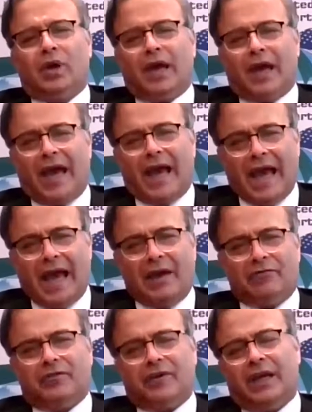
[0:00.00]

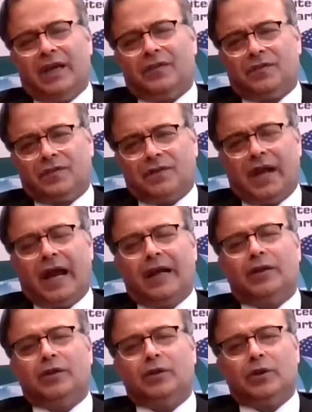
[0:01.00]
have a
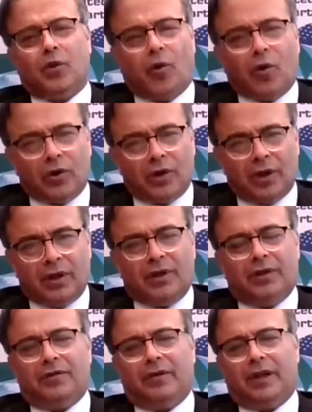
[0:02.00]
standalone
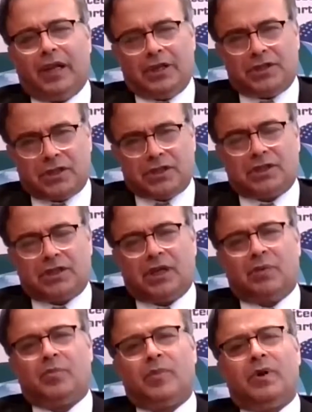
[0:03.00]

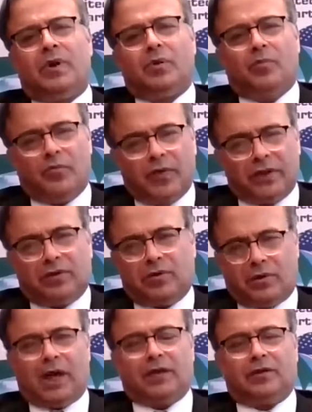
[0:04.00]
relationship with the
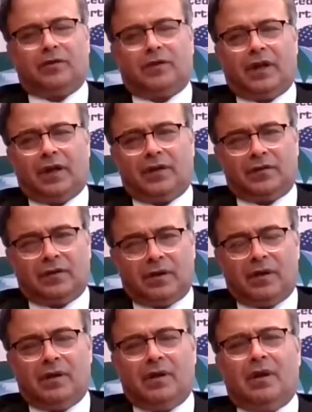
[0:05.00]
United States.
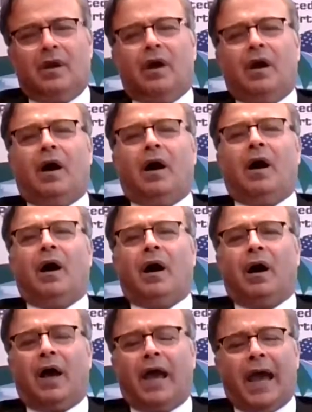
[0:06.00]

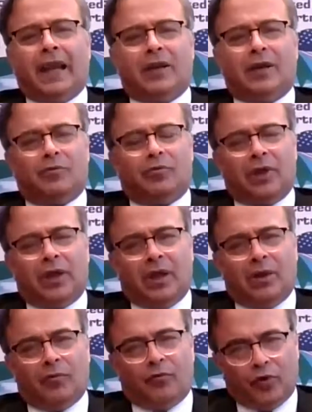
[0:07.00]
And
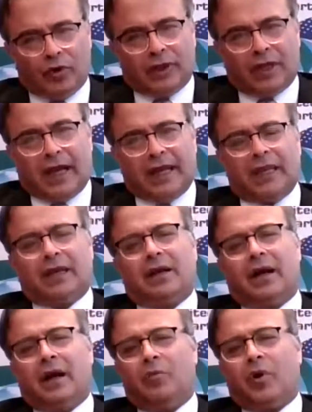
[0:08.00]
we would like,
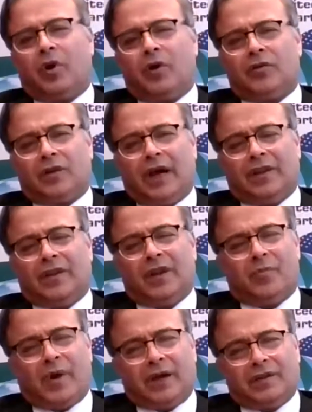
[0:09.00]
because I
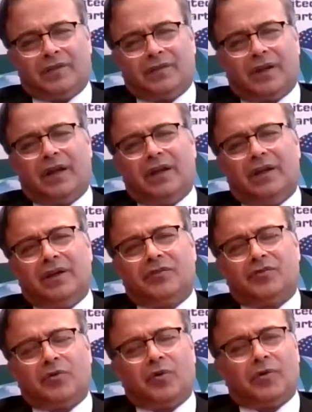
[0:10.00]
think Pakistan in
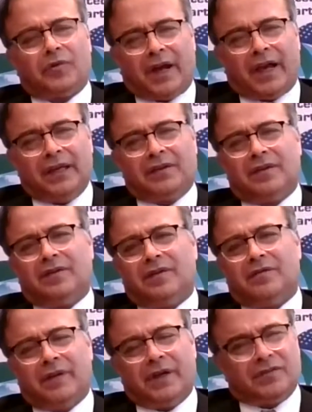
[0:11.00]
its own right is
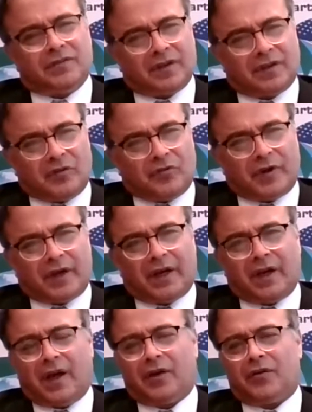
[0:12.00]
a very
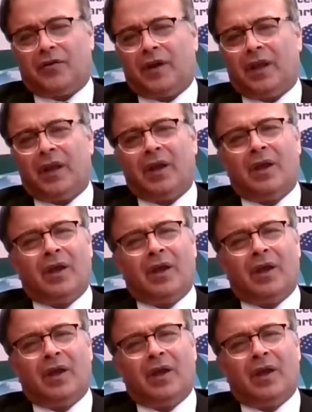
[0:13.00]
significant country.